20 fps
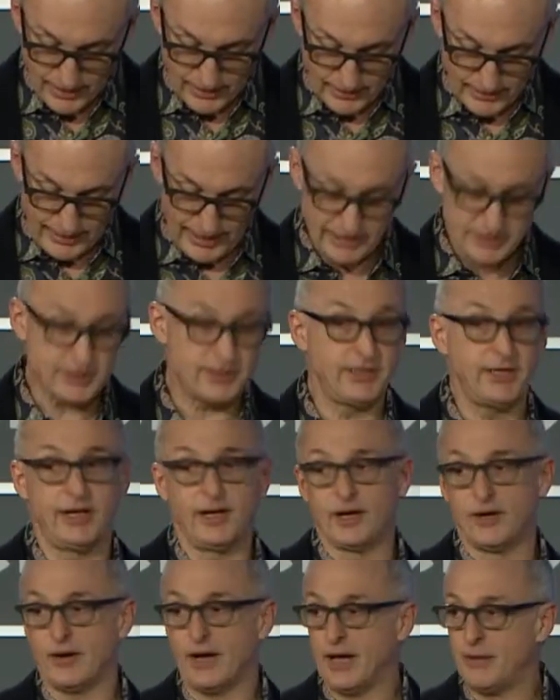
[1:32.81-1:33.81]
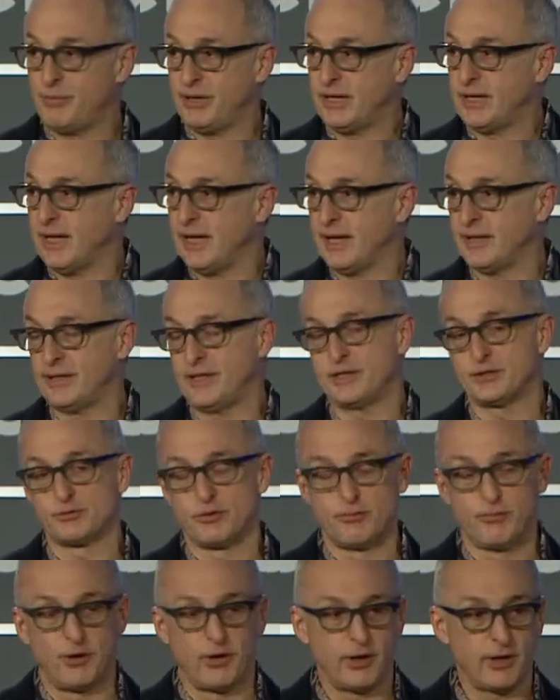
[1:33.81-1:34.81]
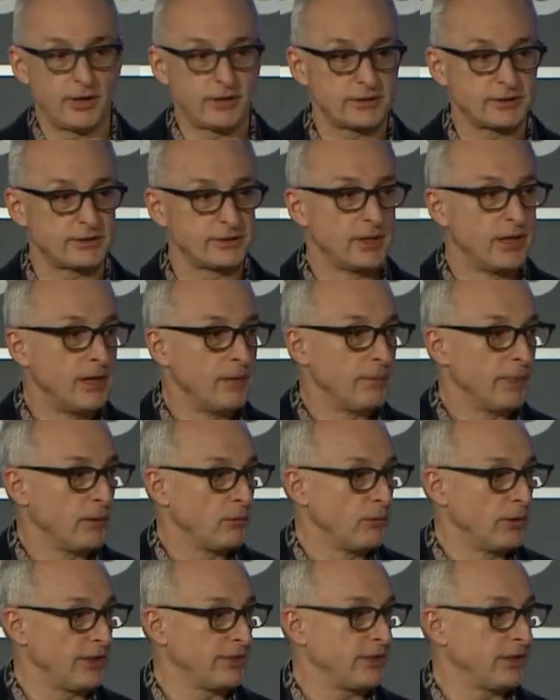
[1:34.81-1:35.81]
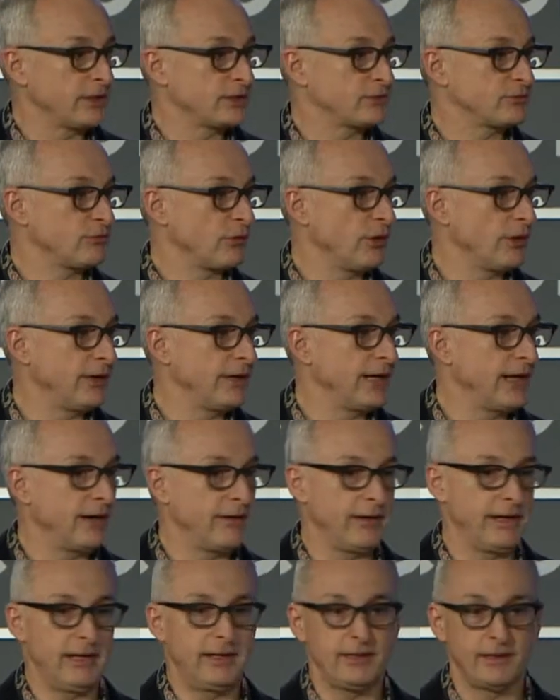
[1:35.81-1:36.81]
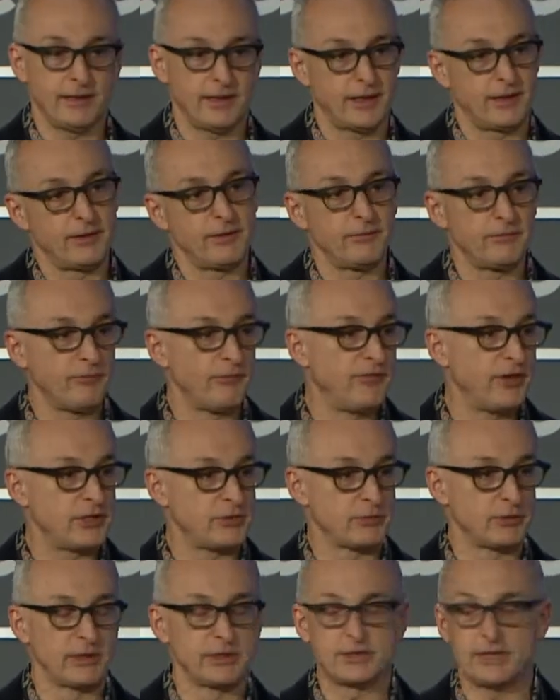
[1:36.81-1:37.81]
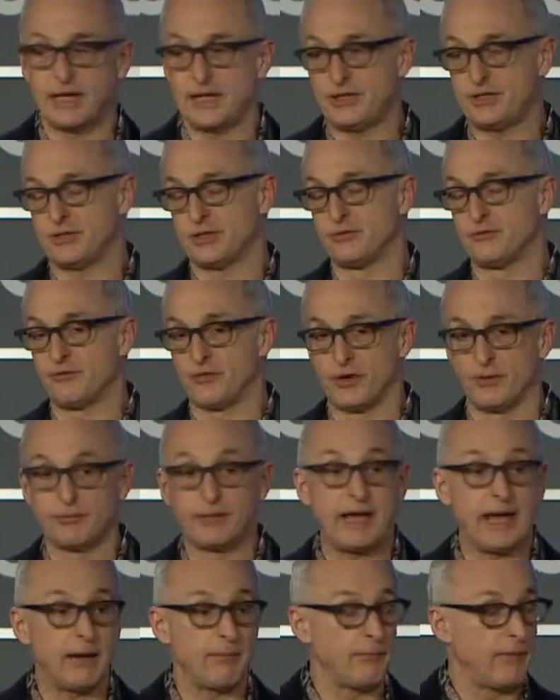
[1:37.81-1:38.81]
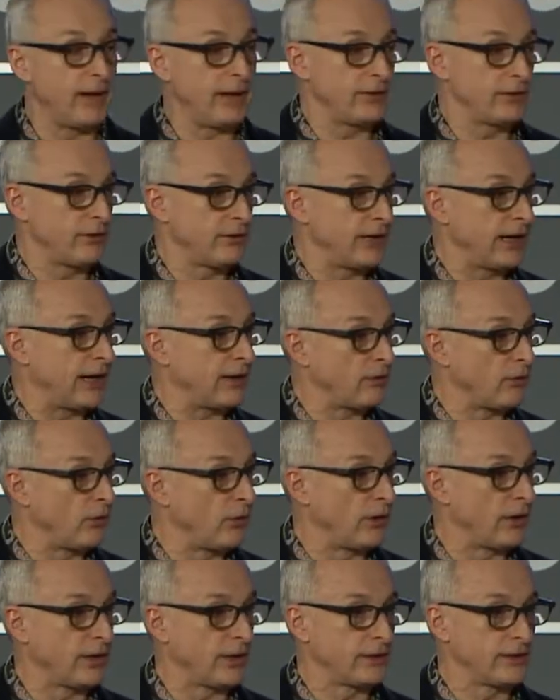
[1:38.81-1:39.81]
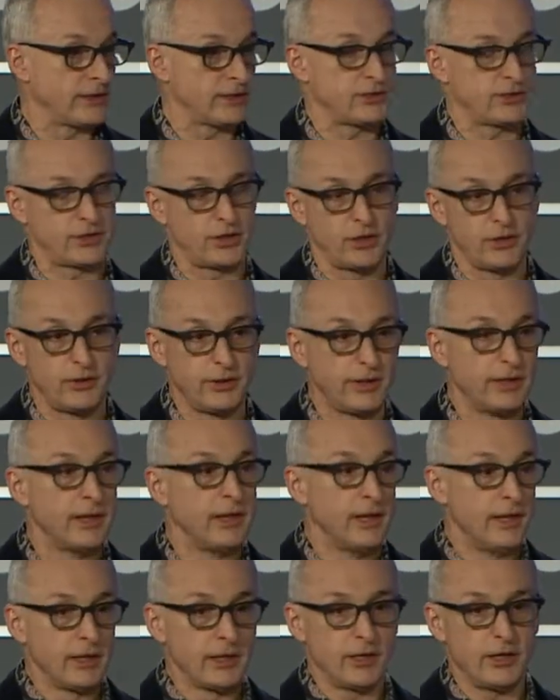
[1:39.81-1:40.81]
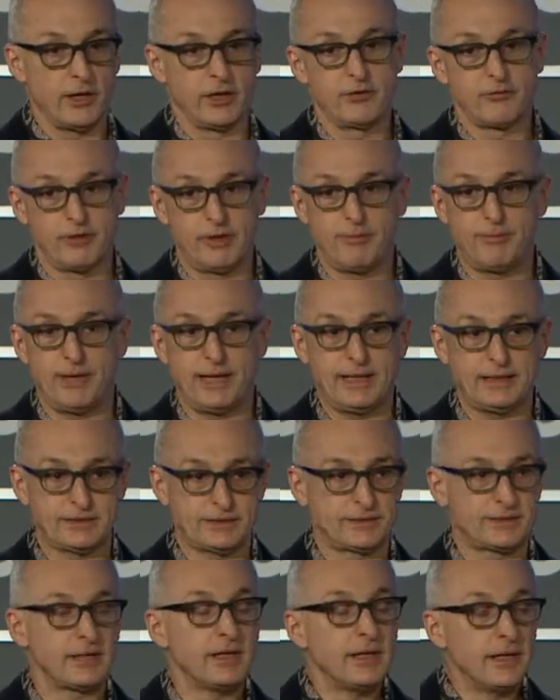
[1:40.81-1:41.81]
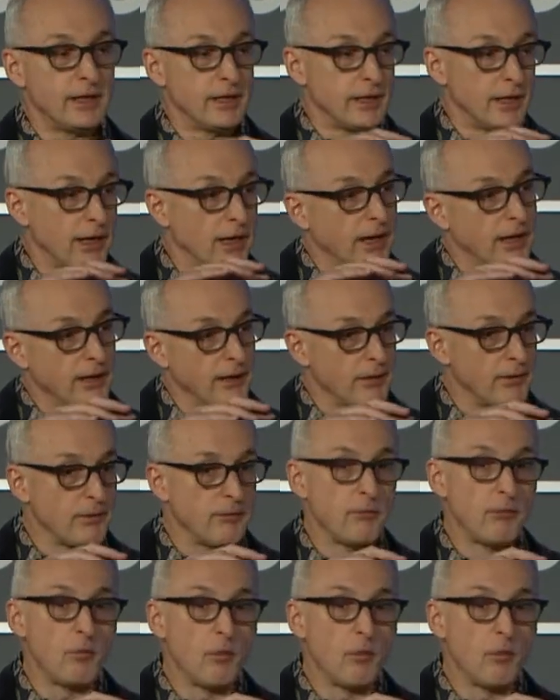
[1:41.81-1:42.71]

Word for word: Last year, I began these remarks with extraordinary uh, visualization from gapminder.org that showed country-based uh,